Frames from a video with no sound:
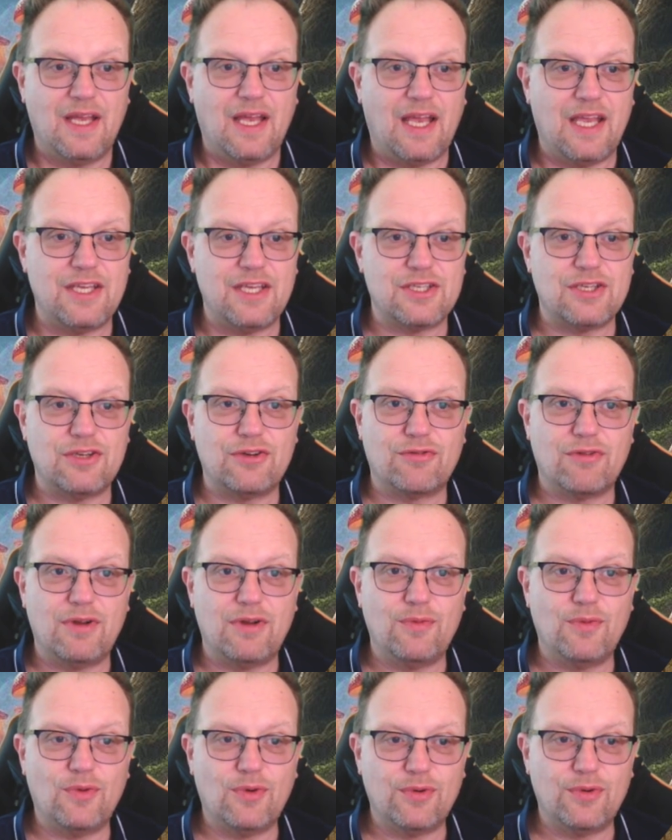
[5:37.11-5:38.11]
Ancient
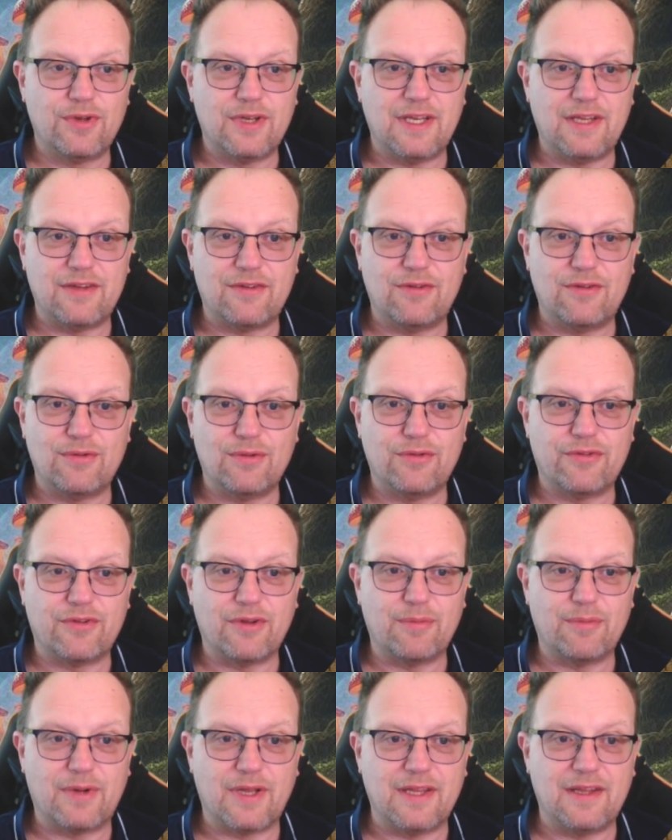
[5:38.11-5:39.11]
Greenwarden lets us also
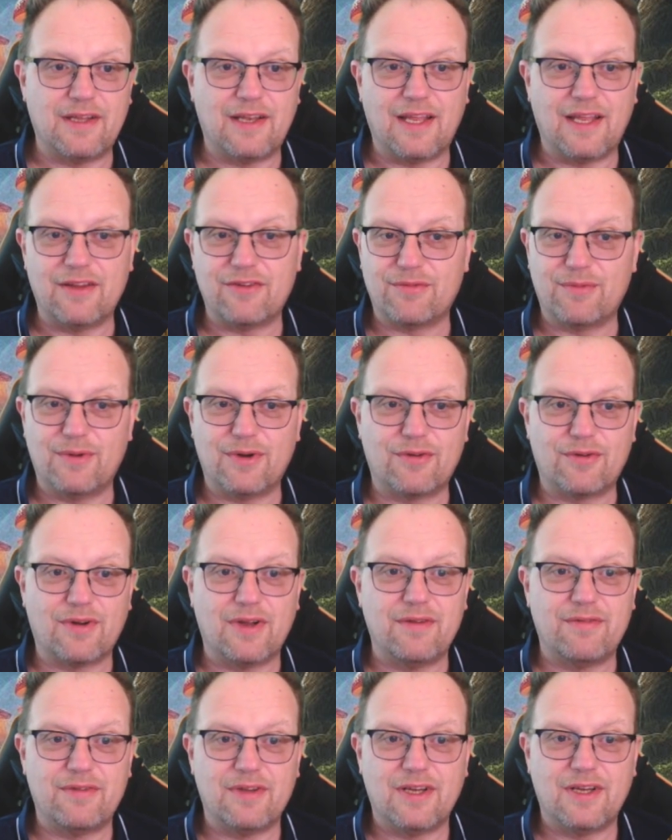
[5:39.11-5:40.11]
play the lands from our
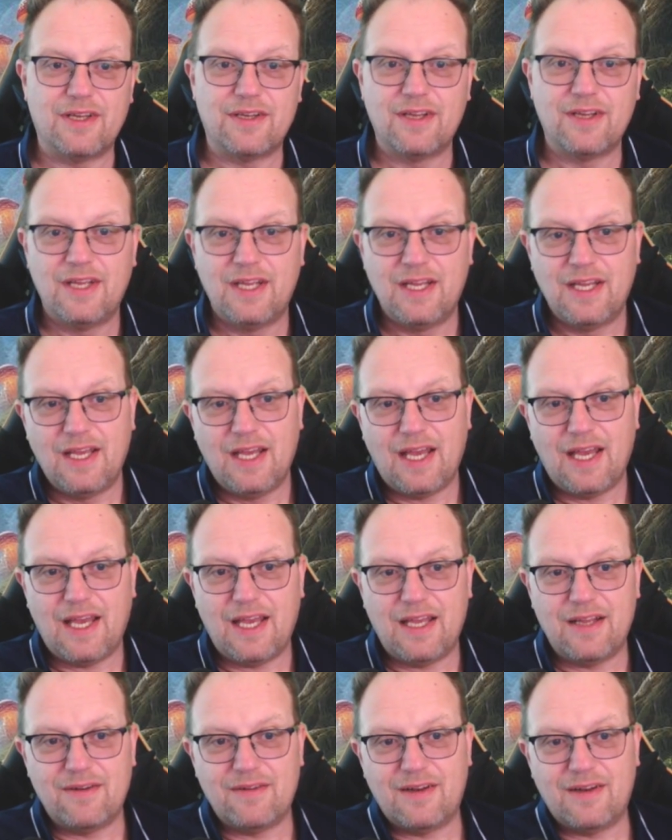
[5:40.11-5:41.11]
graveyard,
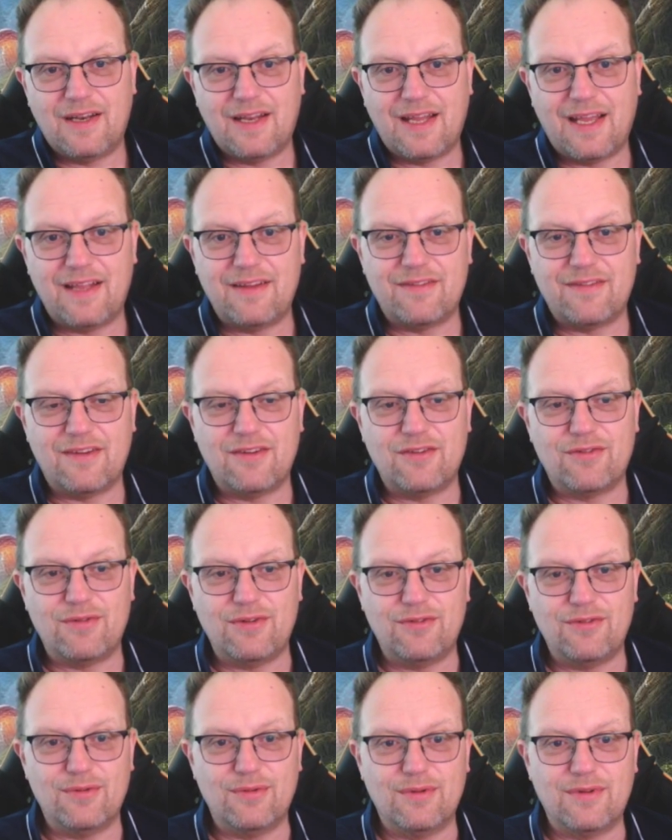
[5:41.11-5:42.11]
and lands entering
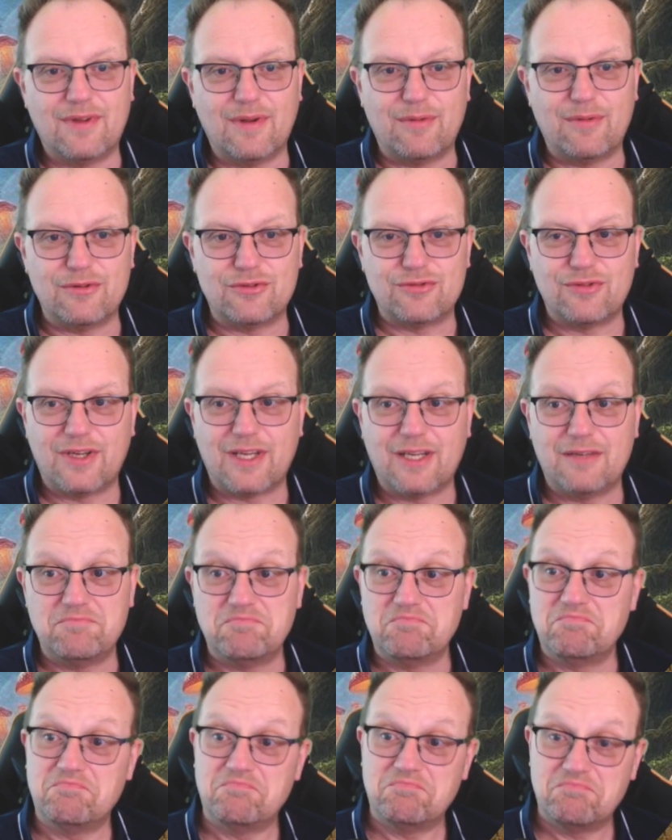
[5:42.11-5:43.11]
do a double trigger.
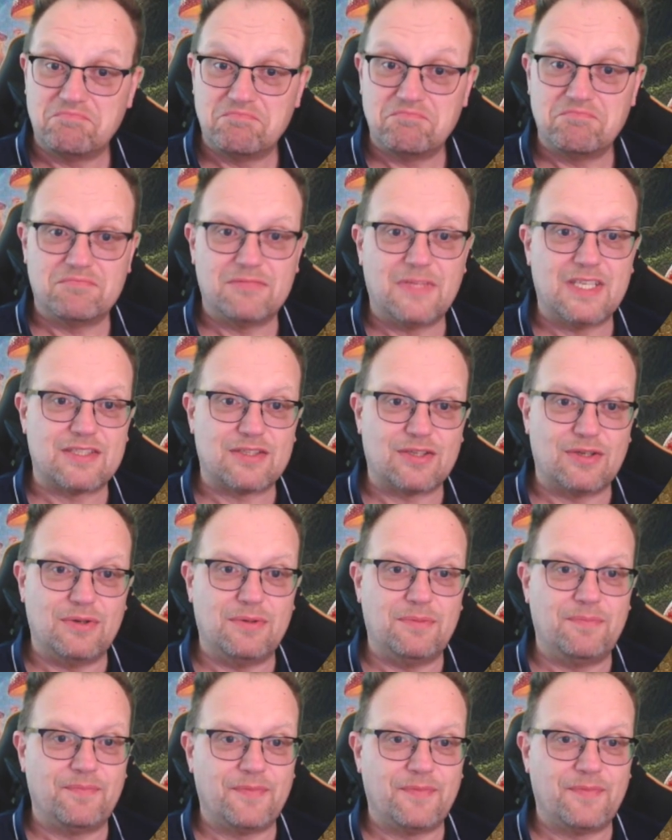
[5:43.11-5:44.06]
That's cool.